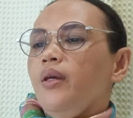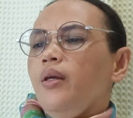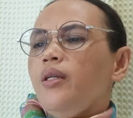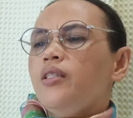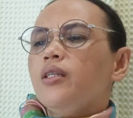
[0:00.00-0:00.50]

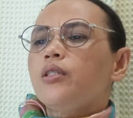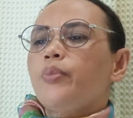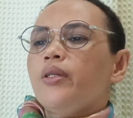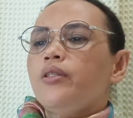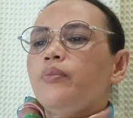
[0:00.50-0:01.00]
It is
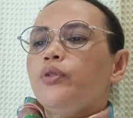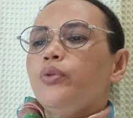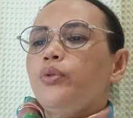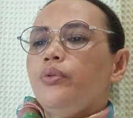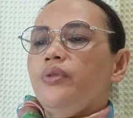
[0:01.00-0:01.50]
expensive to
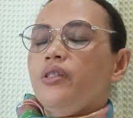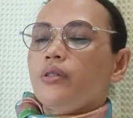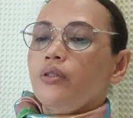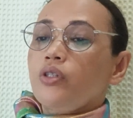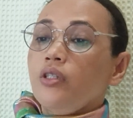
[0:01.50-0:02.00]
do
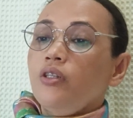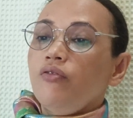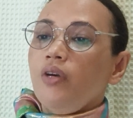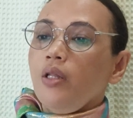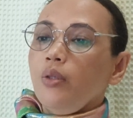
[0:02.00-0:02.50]
research and
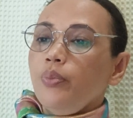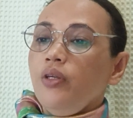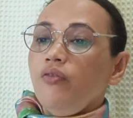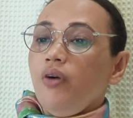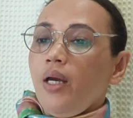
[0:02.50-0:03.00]
develop
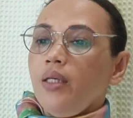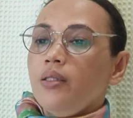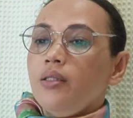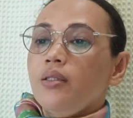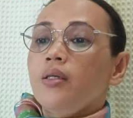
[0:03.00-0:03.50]

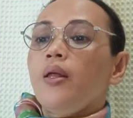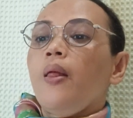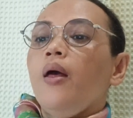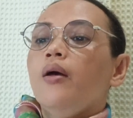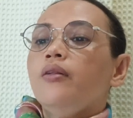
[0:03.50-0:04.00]
device
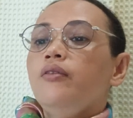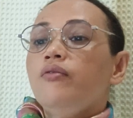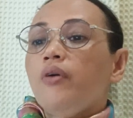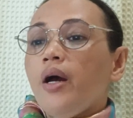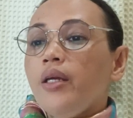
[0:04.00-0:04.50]

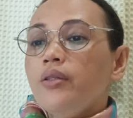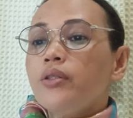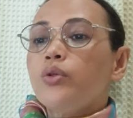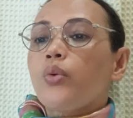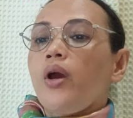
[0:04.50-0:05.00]

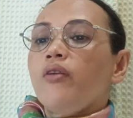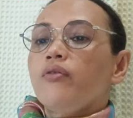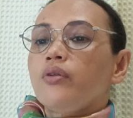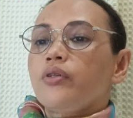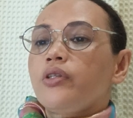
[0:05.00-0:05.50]

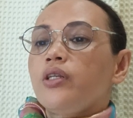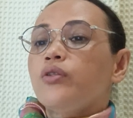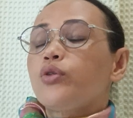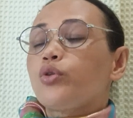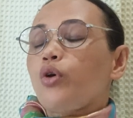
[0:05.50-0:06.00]
drivers,
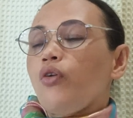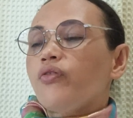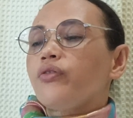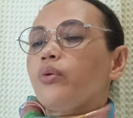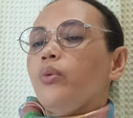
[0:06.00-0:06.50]
and
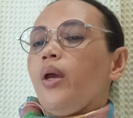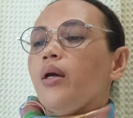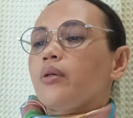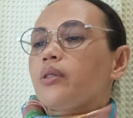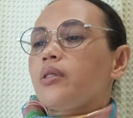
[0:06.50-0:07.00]

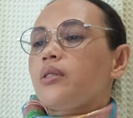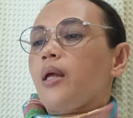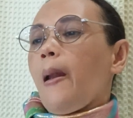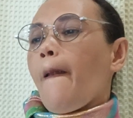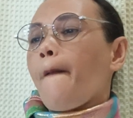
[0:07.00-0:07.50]
softwares.
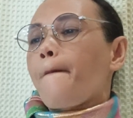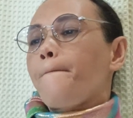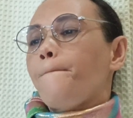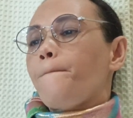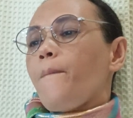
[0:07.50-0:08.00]

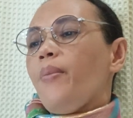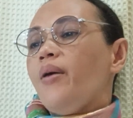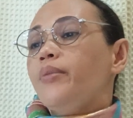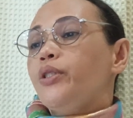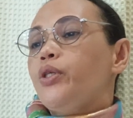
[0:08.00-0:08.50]

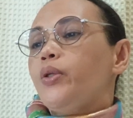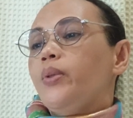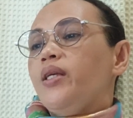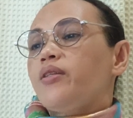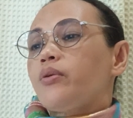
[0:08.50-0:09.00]
Number two
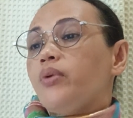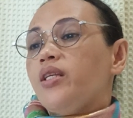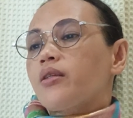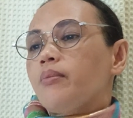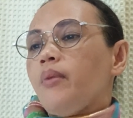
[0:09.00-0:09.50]
is
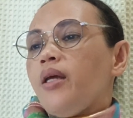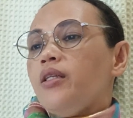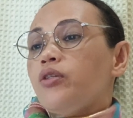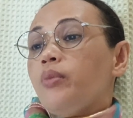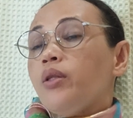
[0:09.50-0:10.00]
risk
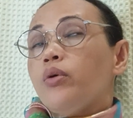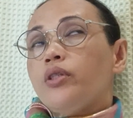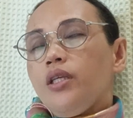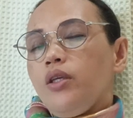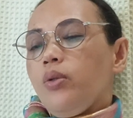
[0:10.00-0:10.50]
management or
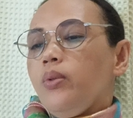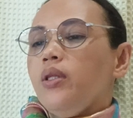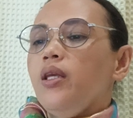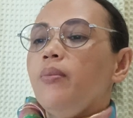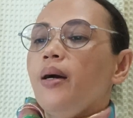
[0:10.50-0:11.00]

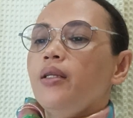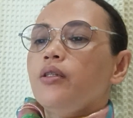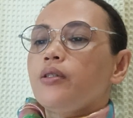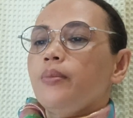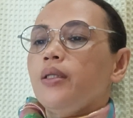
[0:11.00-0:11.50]
security
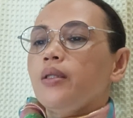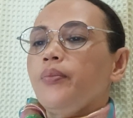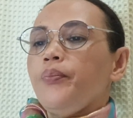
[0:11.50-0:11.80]
management.